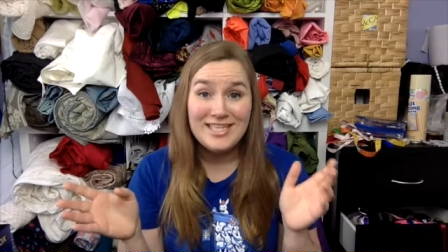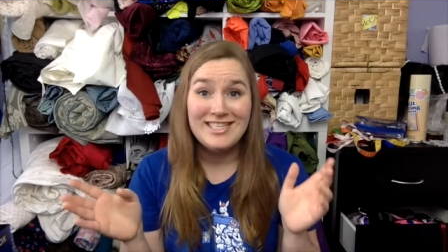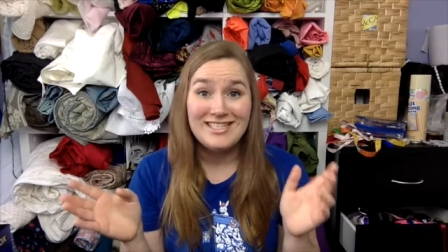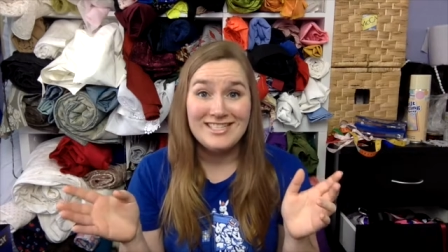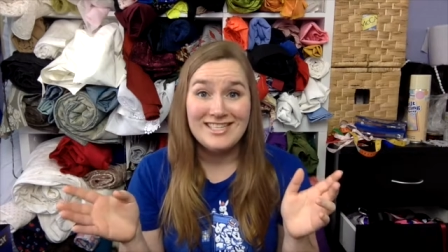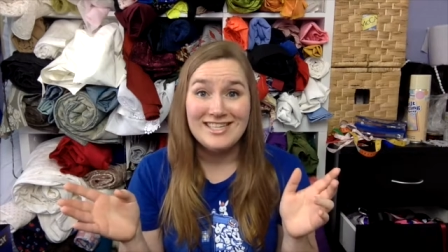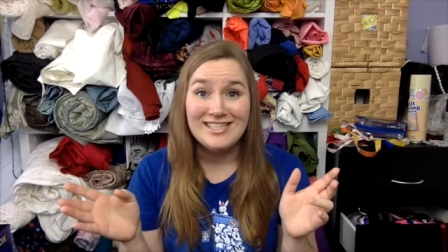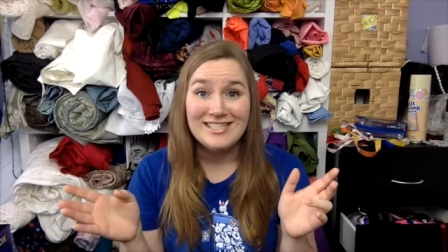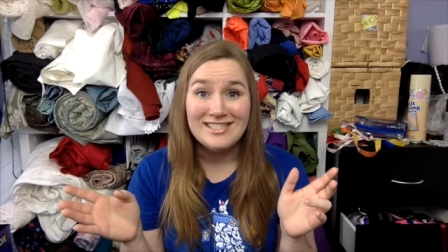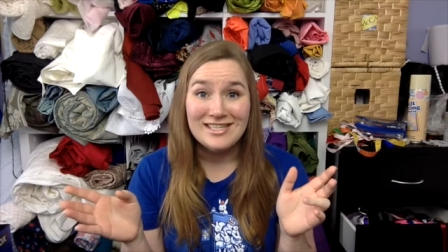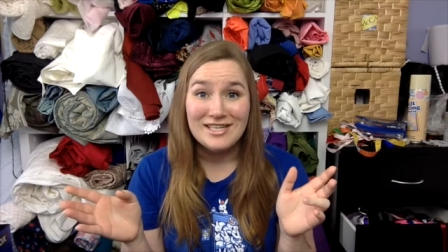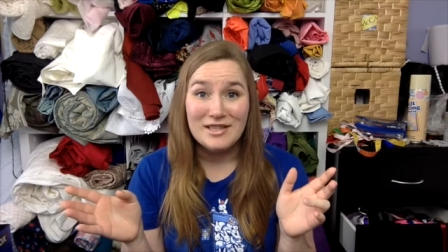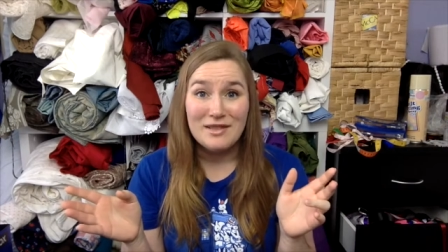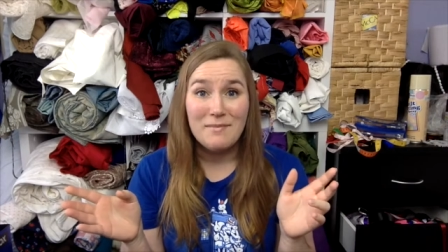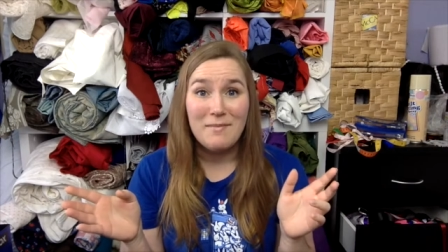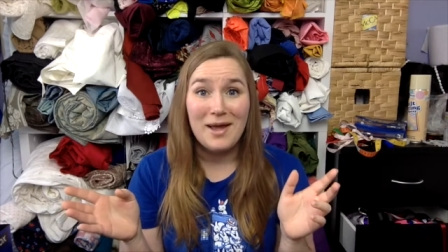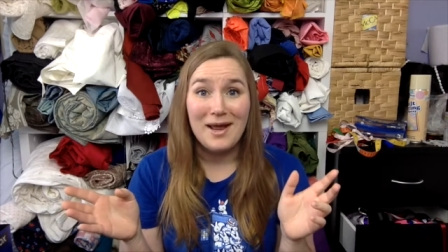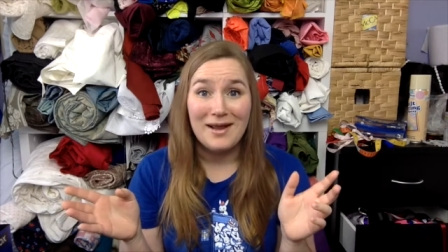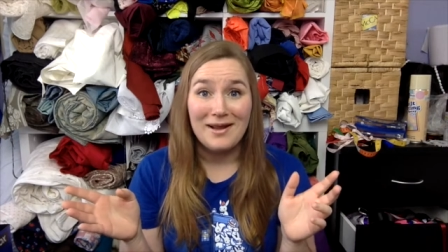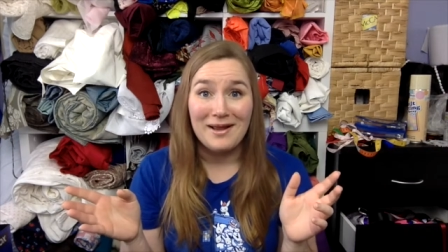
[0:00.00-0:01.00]
exist in
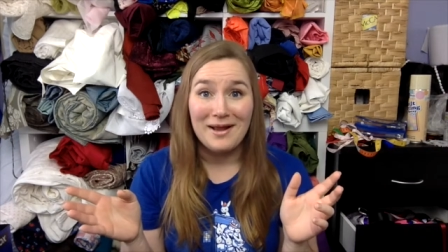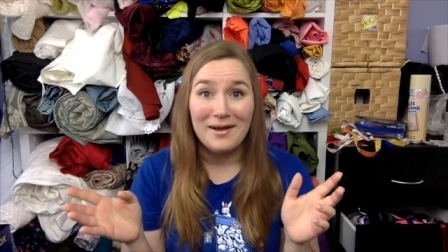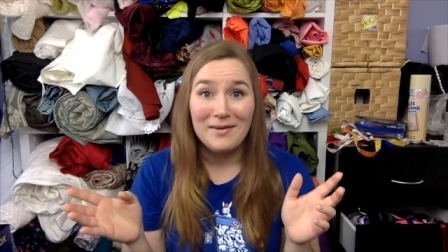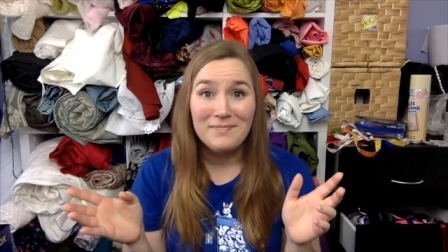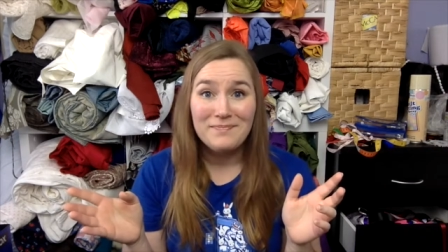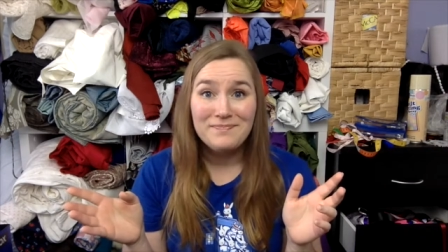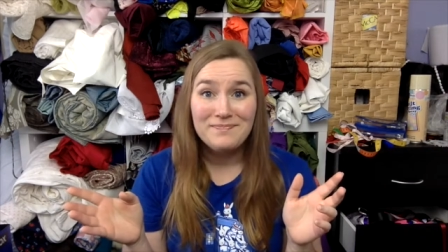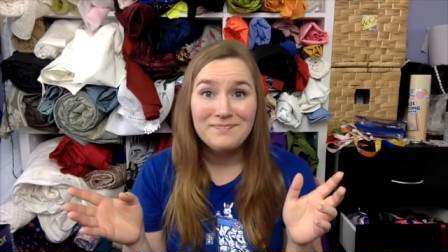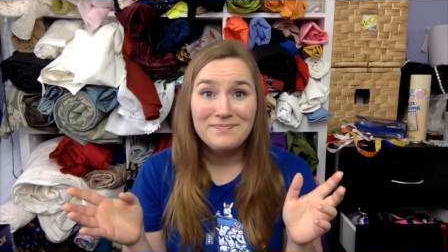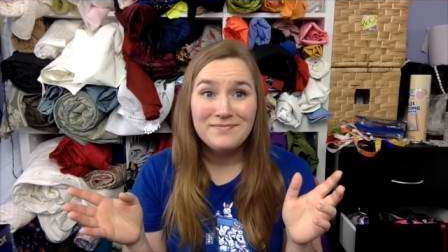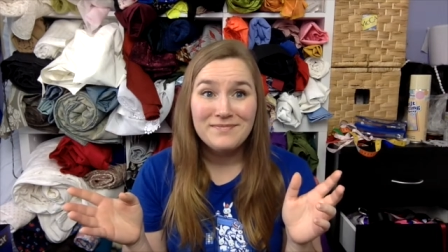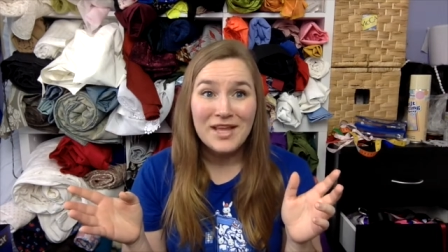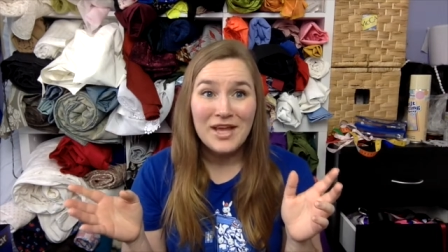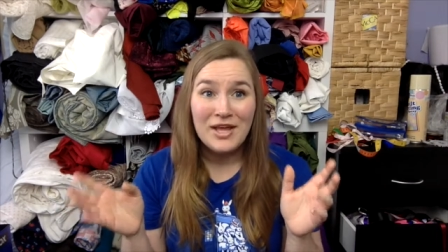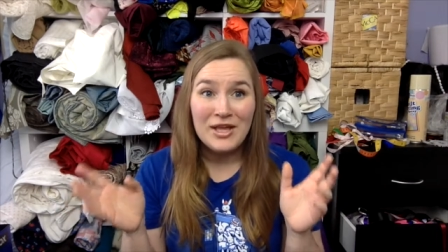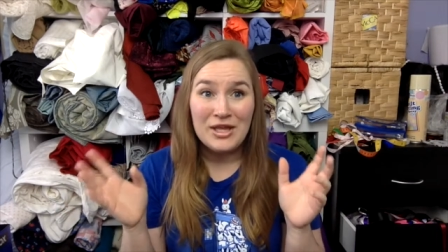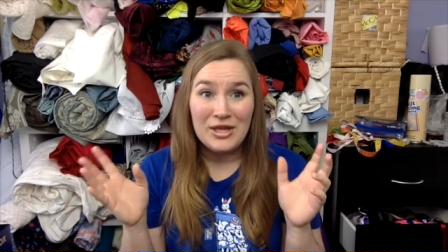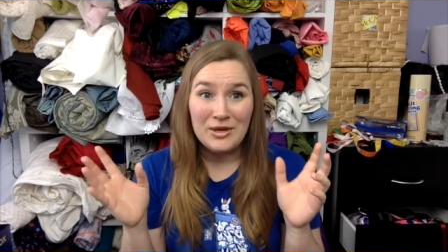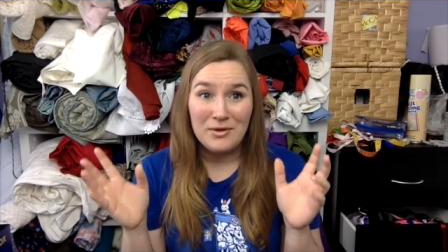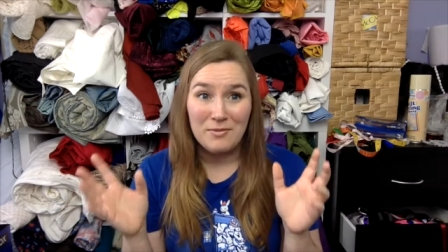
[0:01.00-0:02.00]
the manga.
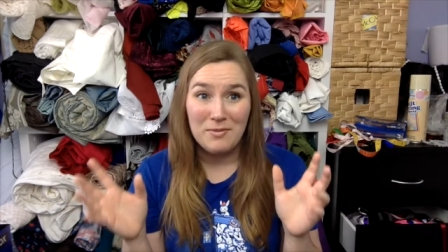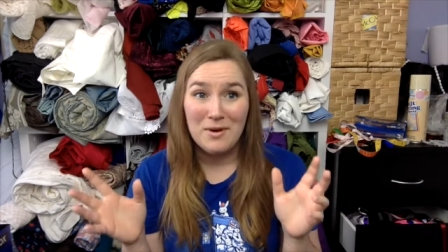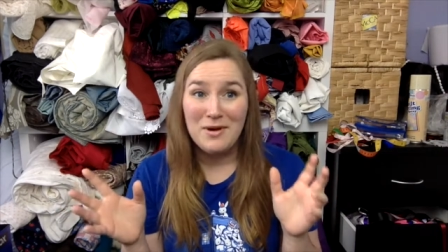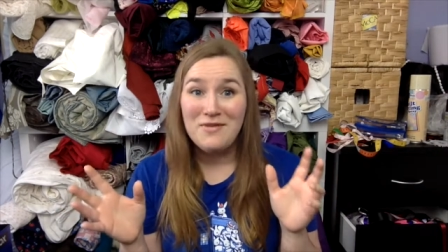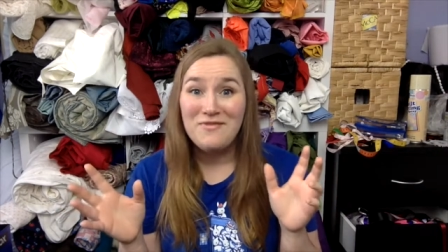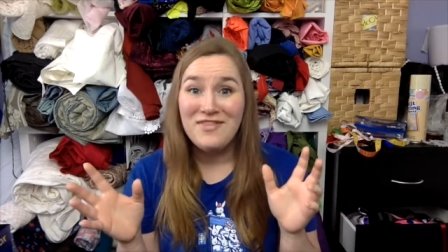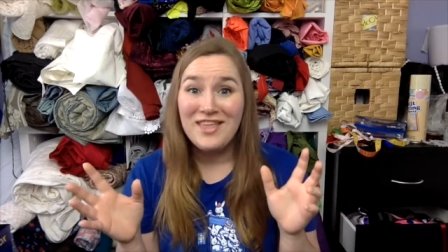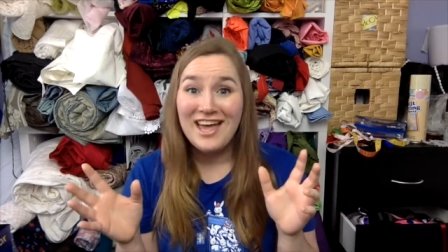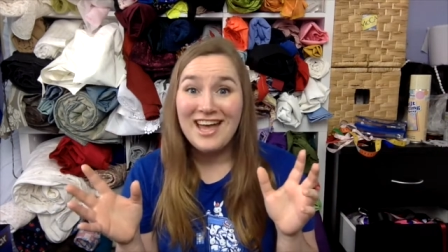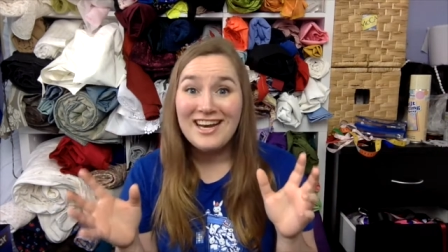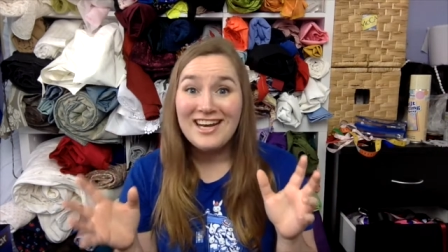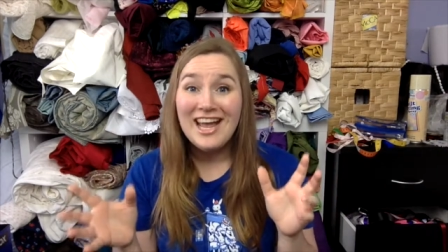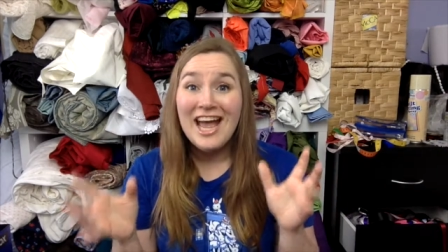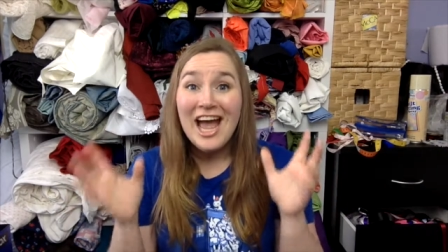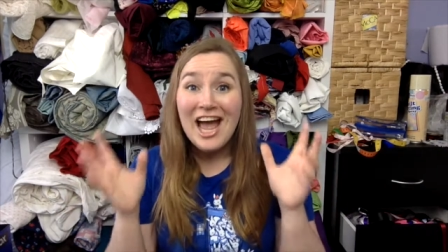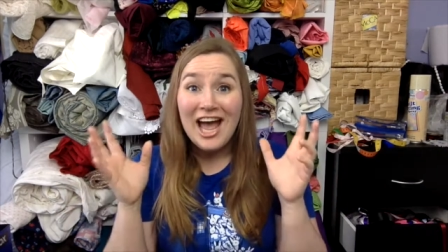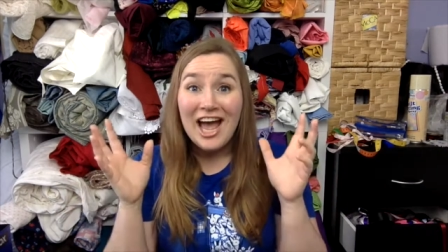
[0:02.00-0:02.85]
You remove that